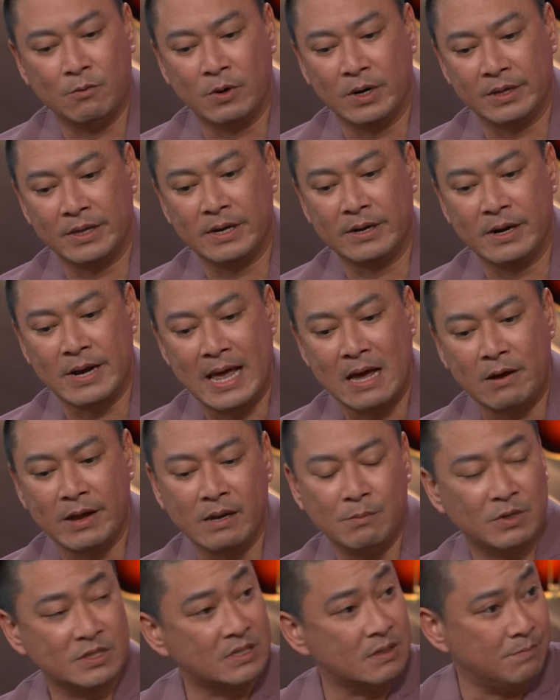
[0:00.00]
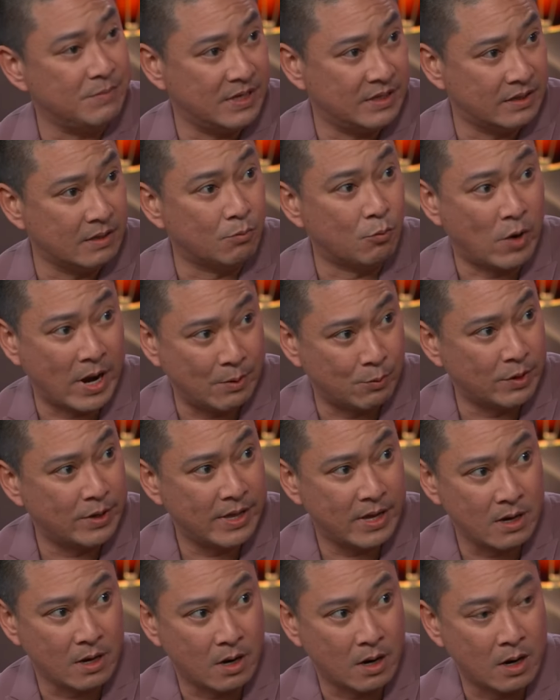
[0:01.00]
Where they're now able to meet them right where
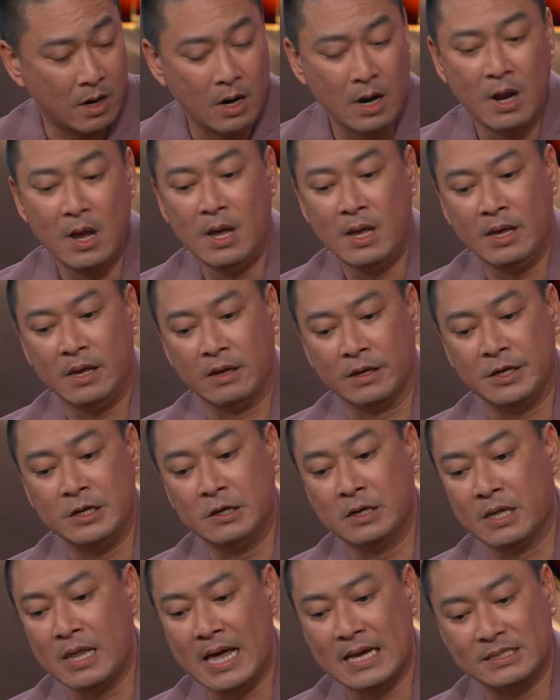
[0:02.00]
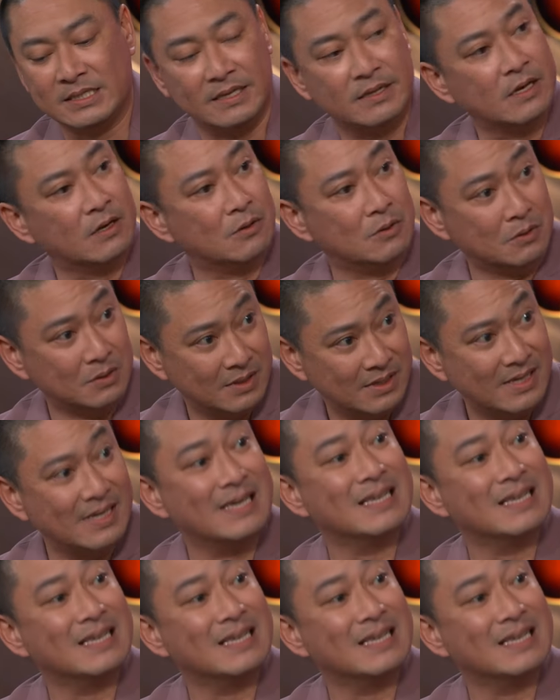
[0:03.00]
they are, Give them a the chance.